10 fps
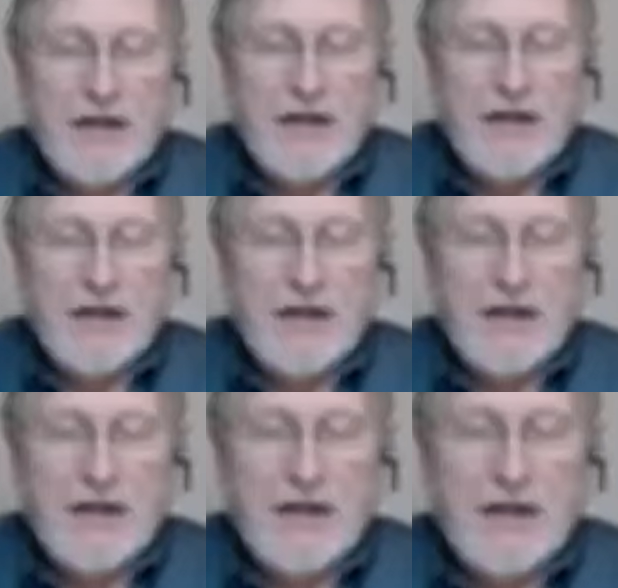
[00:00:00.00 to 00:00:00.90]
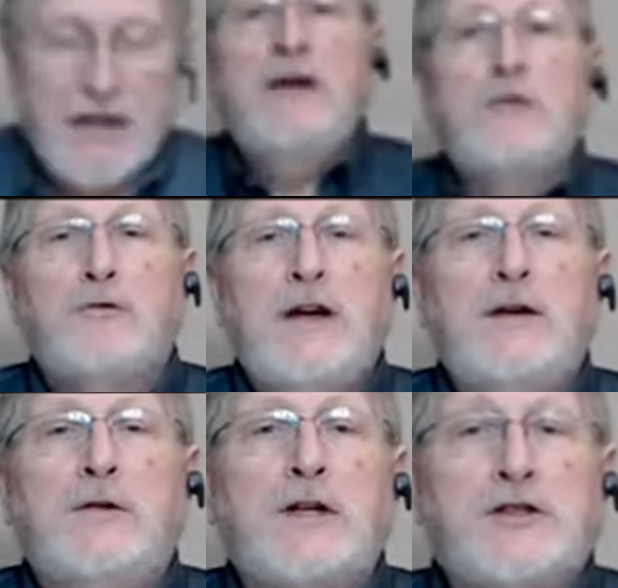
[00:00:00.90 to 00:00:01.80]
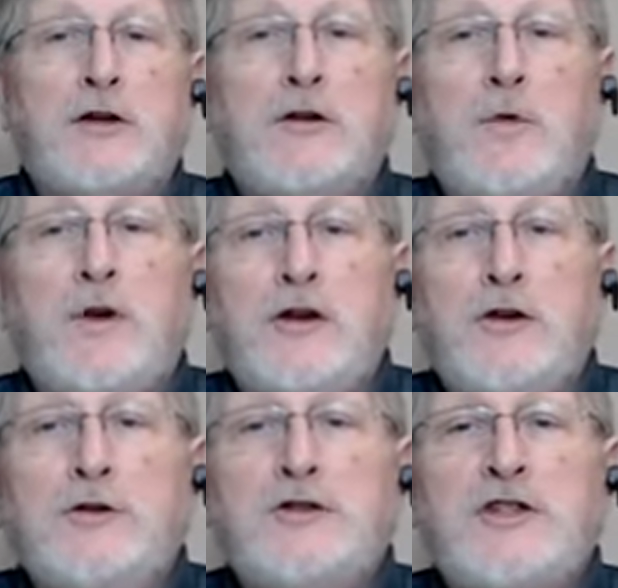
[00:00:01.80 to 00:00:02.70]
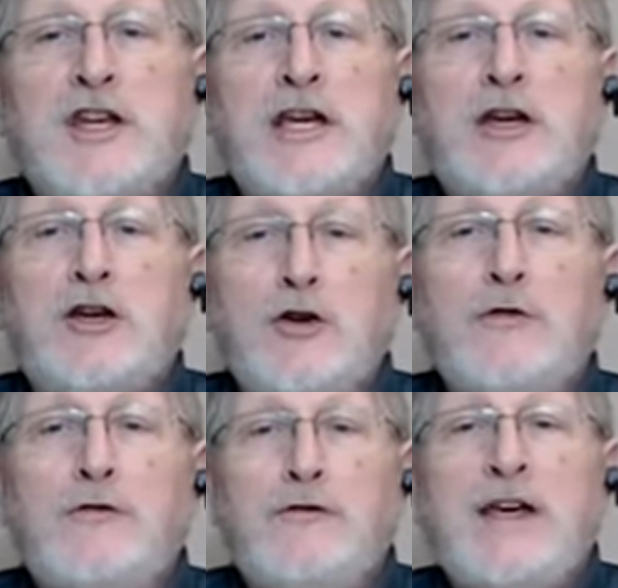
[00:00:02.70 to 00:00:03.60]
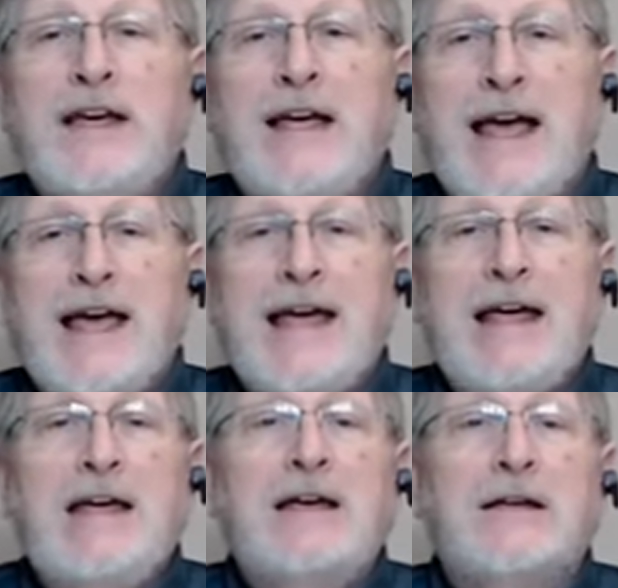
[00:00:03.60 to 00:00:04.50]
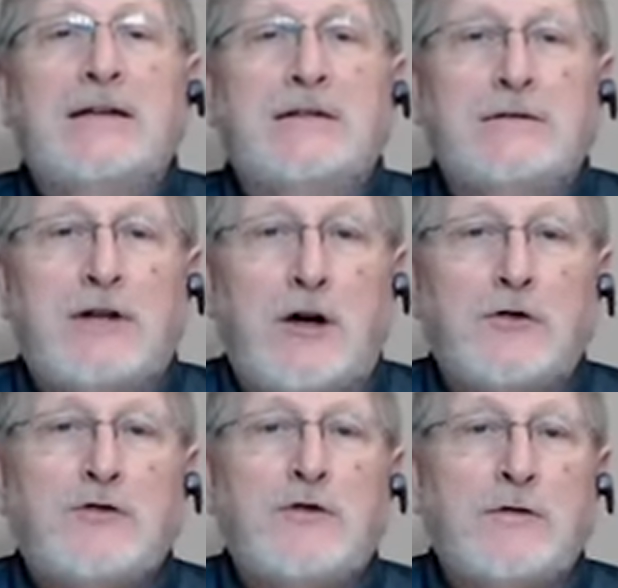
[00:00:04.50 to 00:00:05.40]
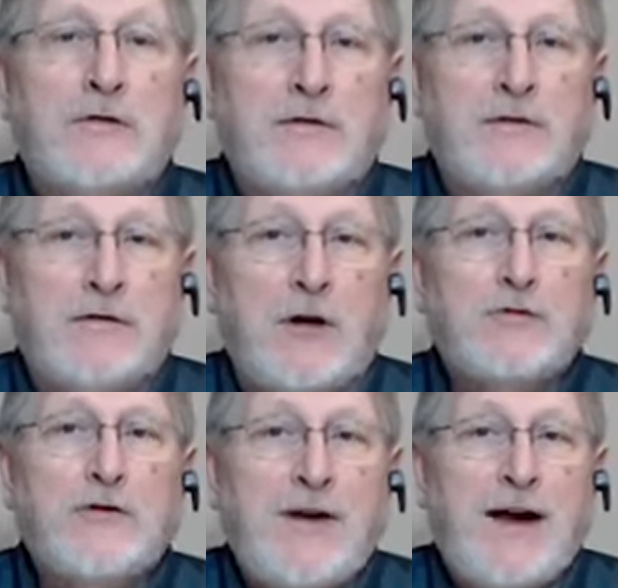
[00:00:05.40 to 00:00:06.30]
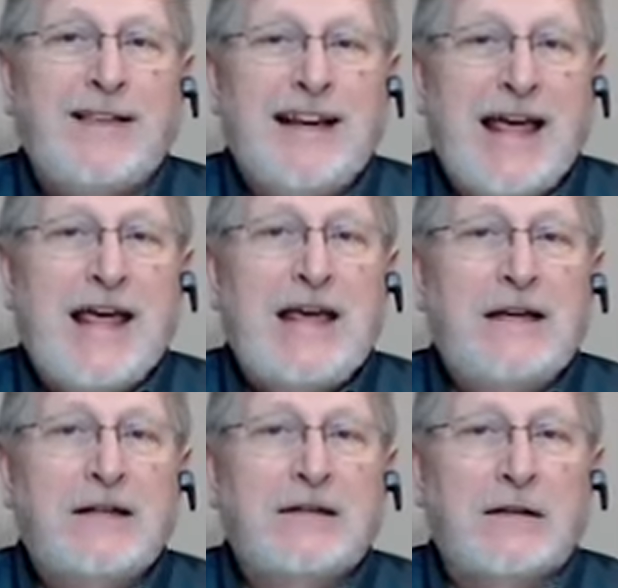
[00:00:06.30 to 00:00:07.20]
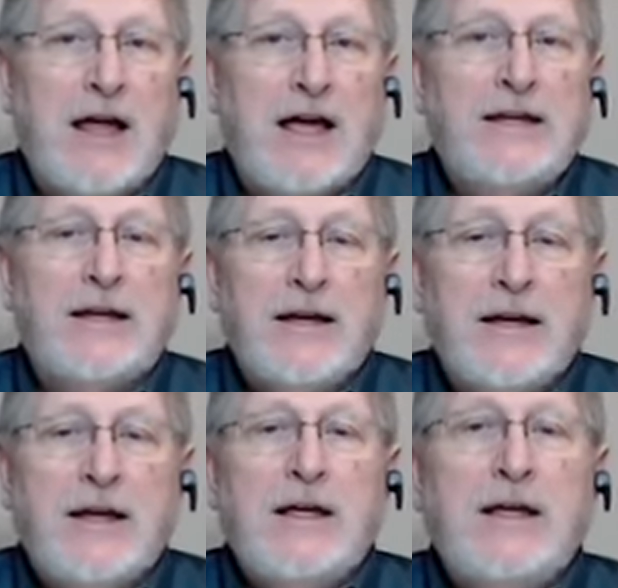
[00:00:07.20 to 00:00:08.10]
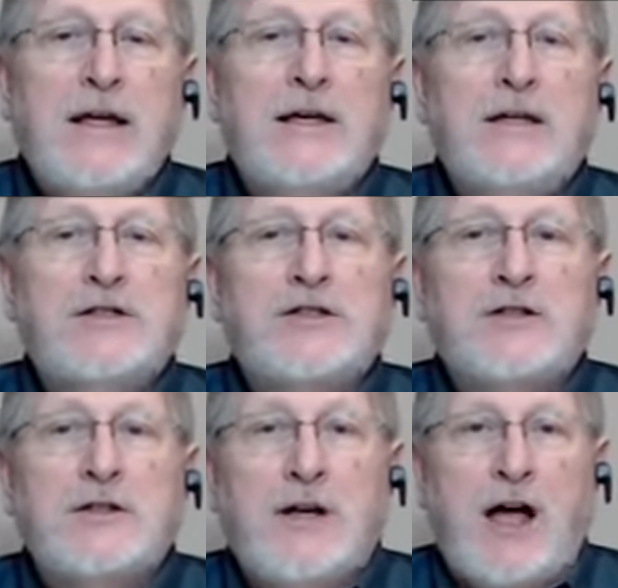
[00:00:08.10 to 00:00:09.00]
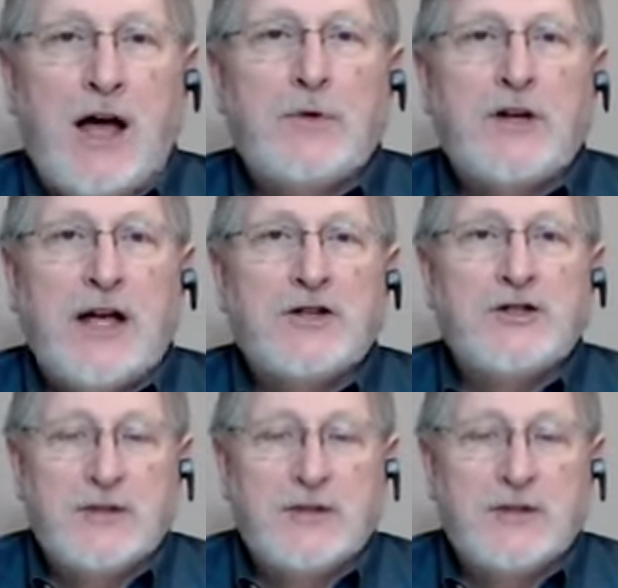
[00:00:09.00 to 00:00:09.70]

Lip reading: the only real concern with using UVA, ultraviolet A light, is eye protection.